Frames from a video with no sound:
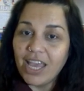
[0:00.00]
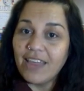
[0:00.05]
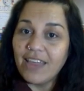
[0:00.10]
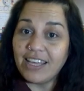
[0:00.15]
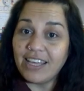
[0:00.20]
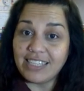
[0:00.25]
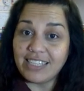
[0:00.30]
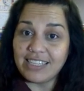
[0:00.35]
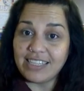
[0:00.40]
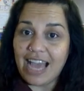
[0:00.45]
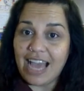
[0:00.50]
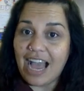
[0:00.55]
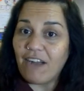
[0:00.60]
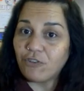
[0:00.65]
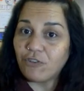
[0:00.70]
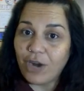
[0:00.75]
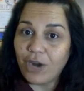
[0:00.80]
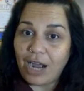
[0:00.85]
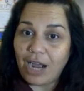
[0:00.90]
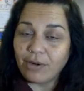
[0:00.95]
This is
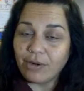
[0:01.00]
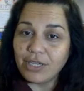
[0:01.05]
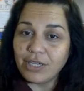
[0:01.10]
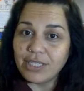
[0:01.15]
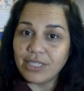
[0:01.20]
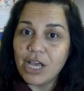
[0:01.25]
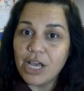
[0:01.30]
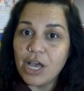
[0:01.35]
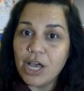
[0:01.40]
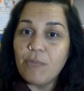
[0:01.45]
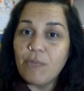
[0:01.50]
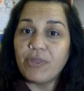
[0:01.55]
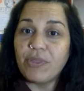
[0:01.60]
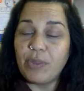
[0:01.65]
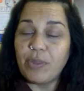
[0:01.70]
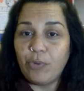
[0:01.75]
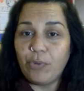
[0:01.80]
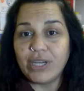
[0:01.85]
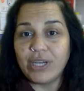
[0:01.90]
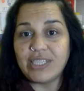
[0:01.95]
after hours, but the
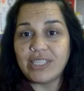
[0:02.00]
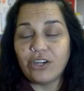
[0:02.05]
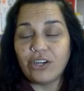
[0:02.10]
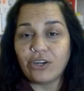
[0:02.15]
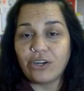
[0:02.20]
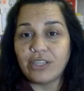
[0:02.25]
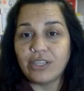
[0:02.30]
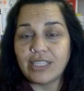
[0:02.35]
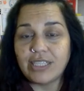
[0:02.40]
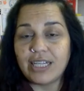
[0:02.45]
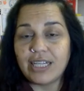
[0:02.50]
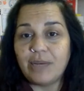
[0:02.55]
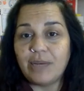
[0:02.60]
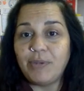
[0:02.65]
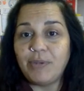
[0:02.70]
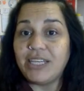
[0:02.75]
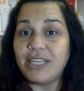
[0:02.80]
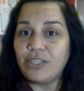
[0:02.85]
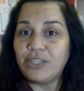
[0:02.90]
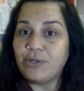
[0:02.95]
Boys and Girls Club
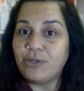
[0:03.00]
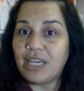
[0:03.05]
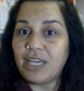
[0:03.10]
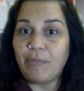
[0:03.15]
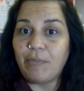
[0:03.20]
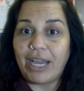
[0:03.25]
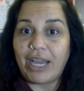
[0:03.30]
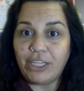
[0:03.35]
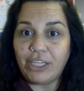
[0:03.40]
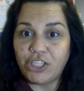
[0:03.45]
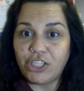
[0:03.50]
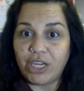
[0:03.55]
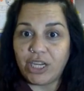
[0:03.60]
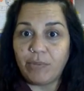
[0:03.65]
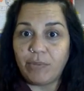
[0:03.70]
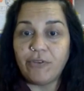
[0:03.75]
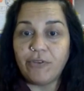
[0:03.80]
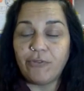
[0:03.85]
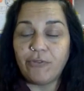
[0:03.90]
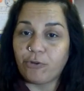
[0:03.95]
is using my
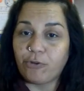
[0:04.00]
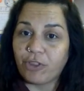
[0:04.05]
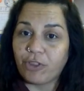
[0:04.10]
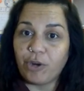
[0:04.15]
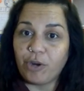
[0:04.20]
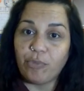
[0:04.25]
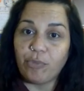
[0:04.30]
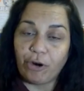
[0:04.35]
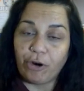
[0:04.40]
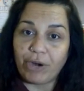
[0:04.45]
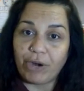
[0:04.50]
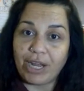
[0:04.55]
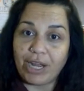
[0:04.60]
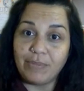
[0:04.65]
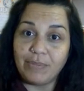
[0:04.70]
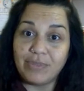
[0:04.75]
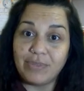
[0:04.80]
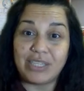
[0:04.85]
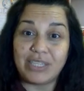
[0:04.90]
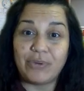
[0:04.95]
gym for their
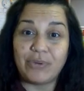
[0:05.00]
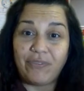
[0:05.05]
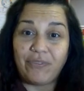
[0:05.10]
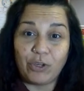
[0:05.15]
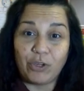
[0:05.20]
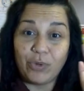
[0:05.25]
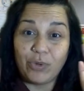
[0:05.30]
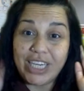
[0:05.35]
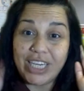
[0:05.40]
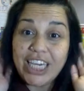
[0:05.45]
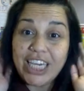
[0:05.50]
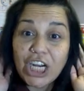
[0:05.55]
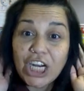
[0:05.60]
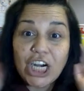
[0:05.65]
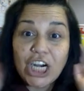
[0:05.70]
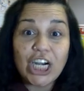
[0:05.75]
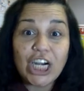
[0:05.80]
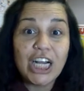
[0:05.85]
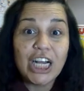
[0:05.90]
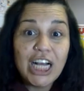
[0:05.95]
program, so if you
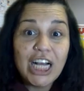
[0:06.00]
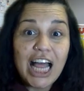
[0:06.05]
hear